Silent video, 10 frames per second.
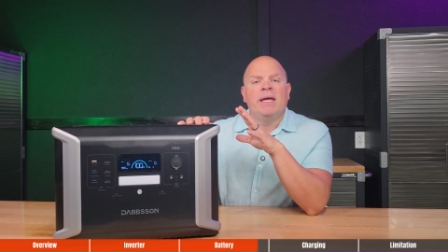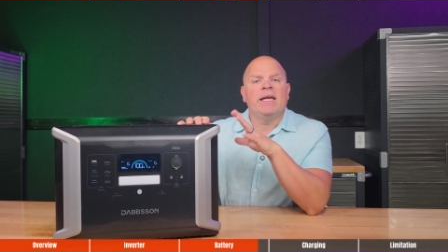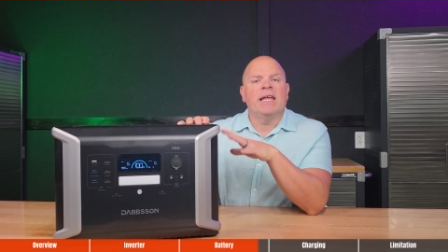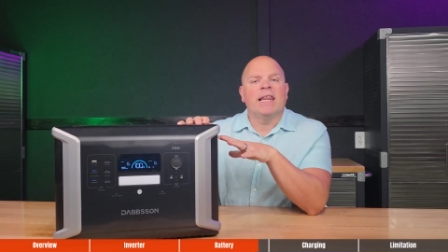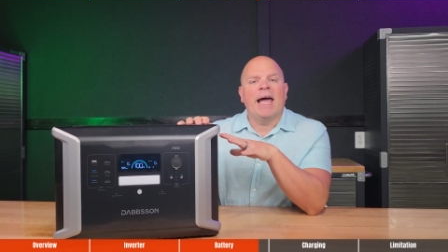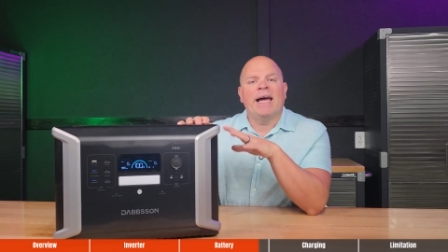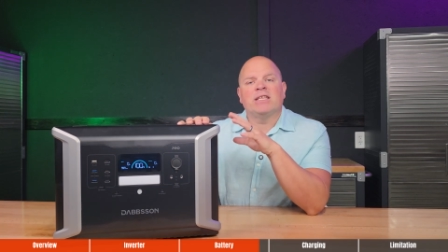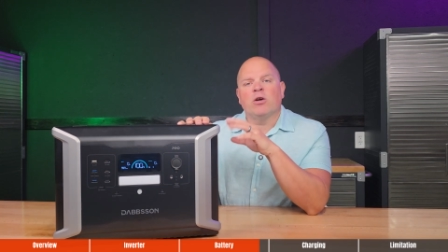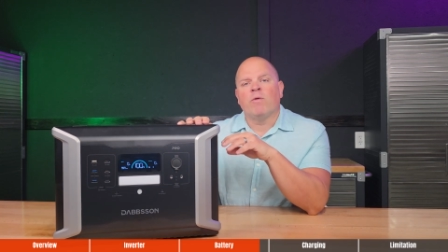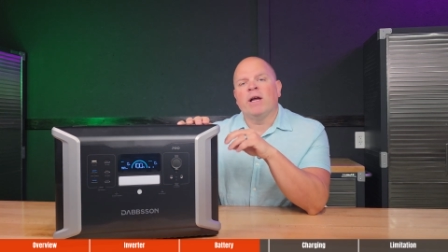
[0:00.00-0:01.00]
can
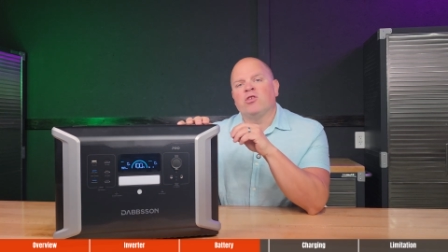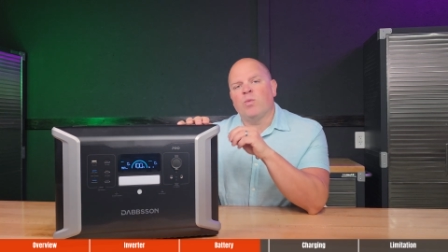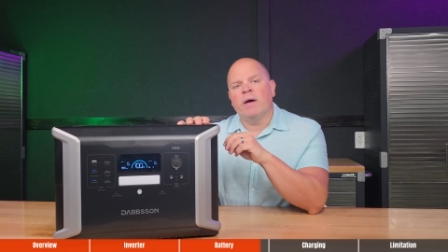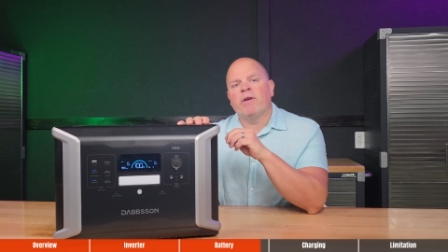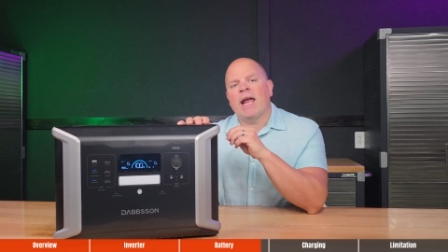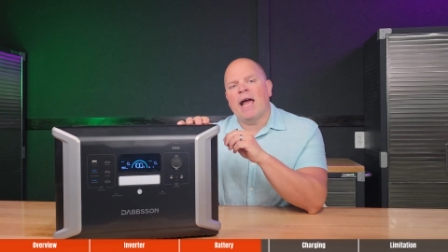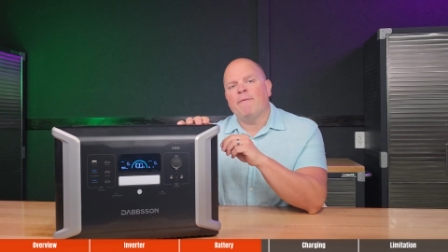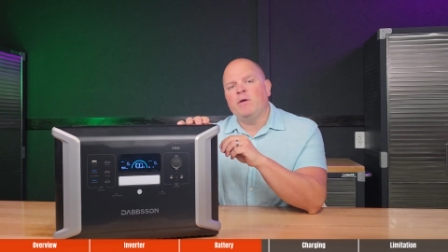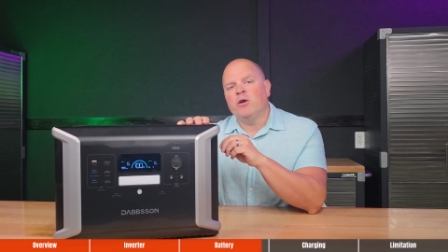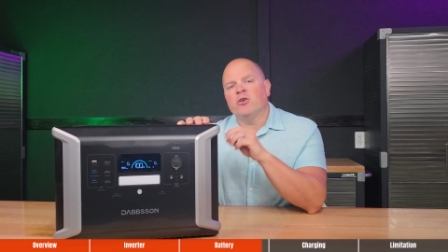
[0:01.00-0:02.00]
last around twelve and a
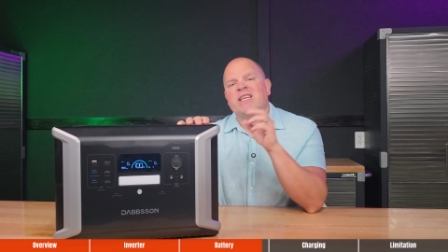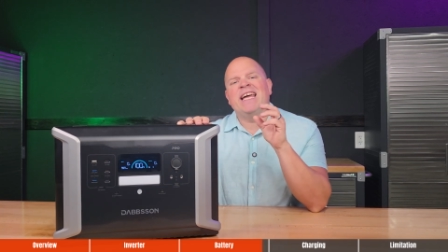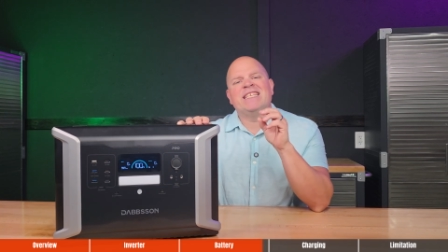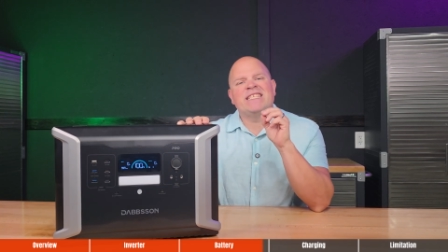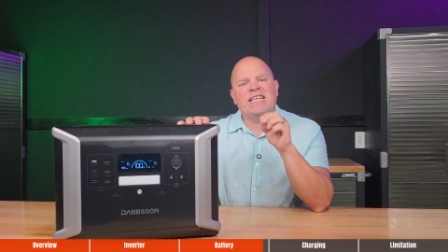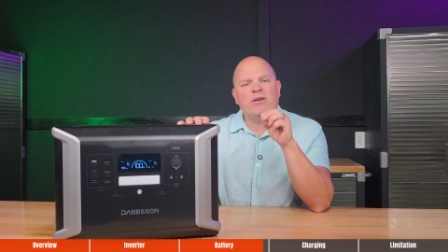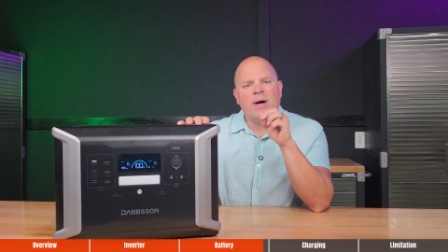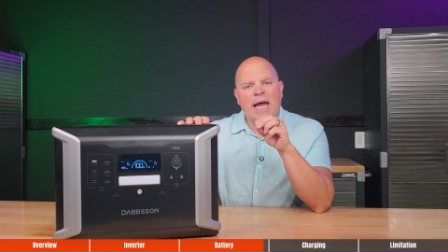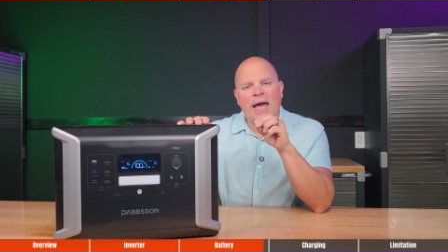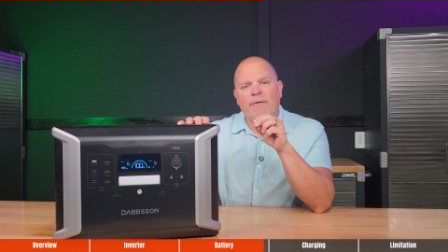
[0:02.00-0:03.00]
half years and still
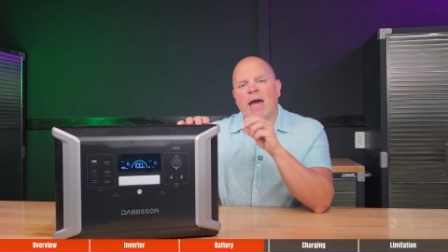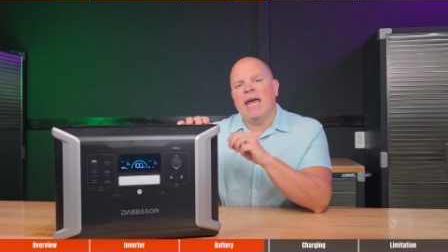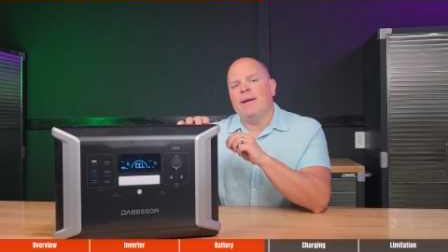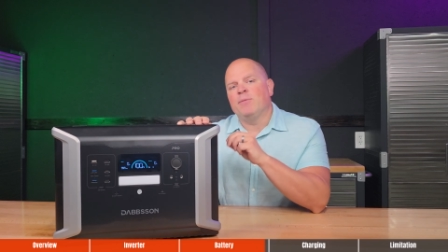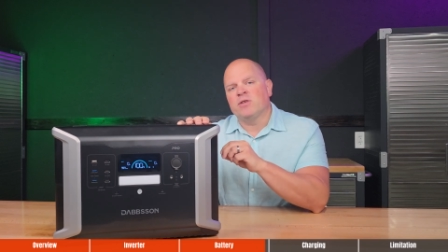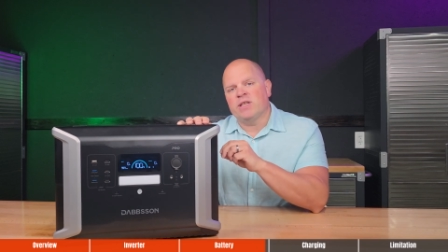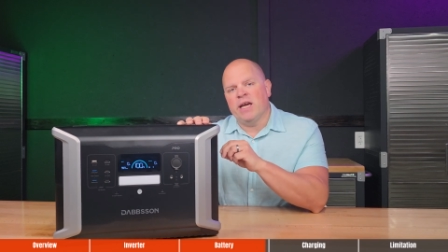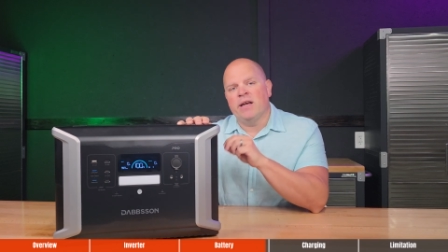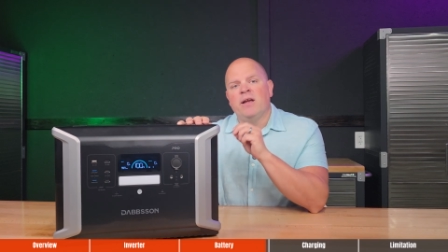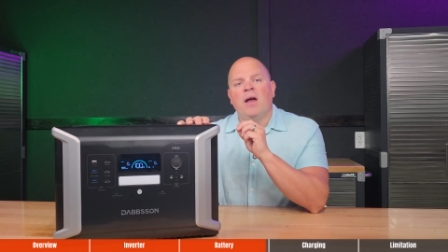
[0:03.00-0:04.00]
have eighty
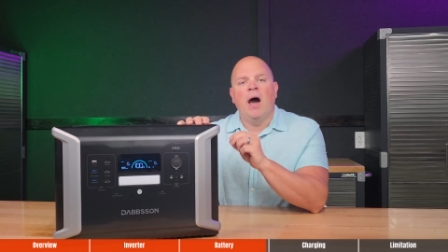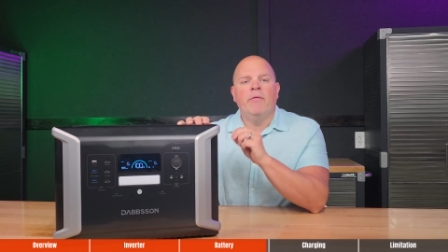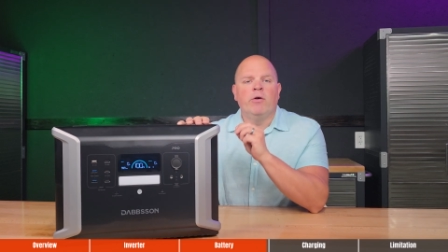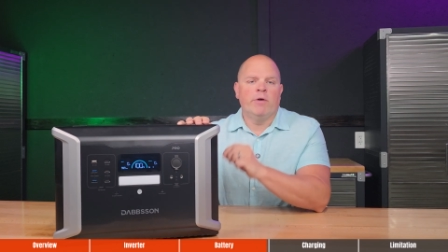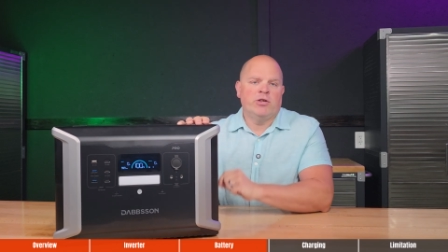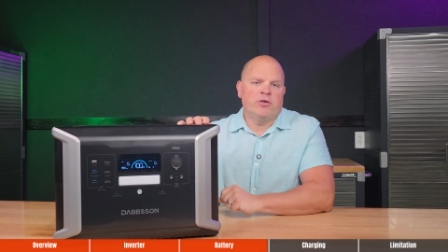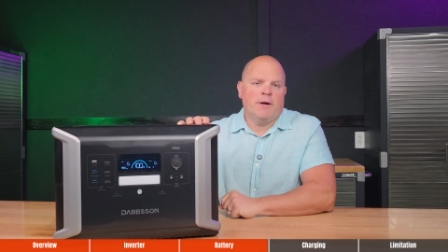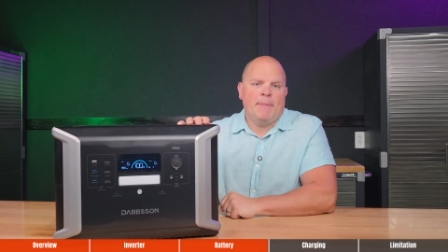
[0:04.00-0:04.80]
percent of the original